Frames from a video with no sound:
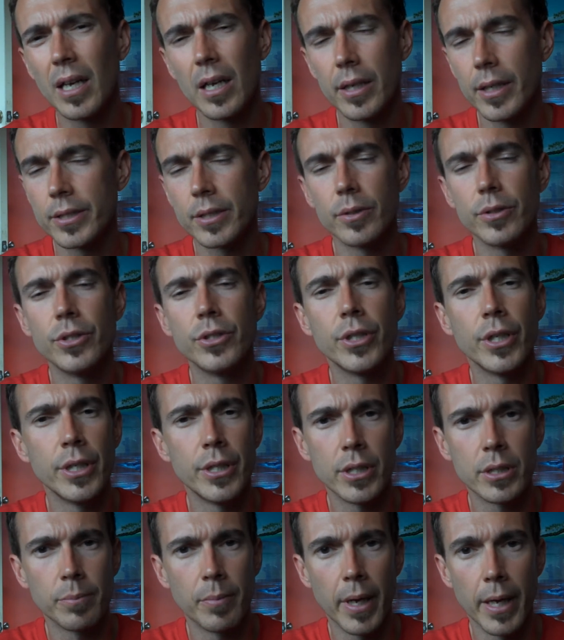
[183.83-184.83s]
It's a
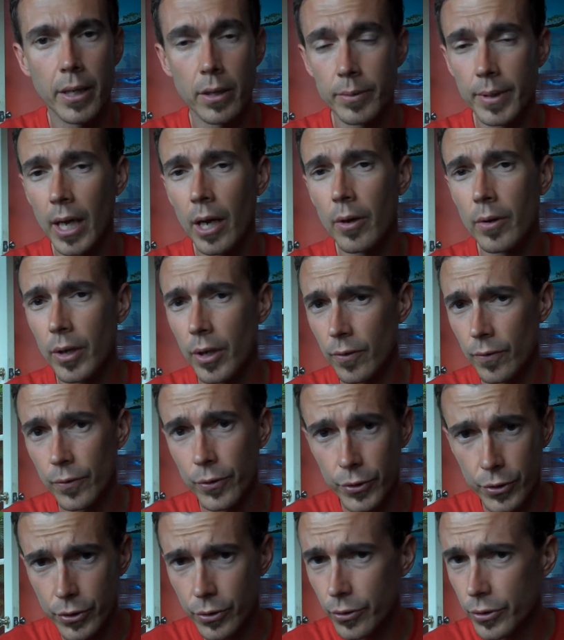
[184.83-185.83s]
genius model. Now,
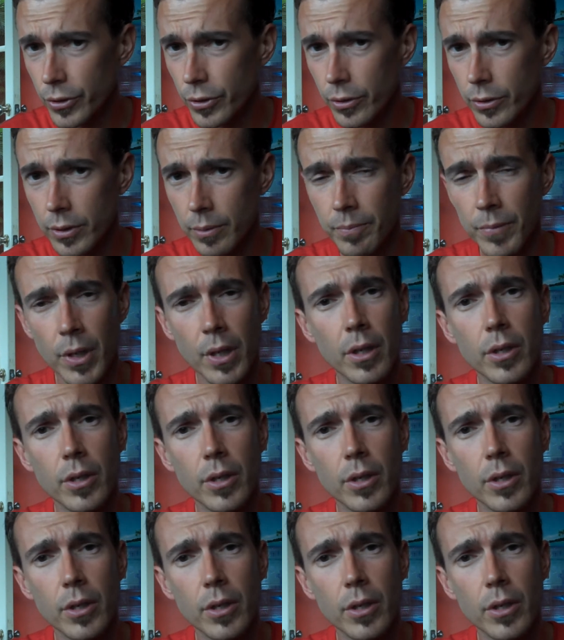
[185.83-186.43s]
for searchers,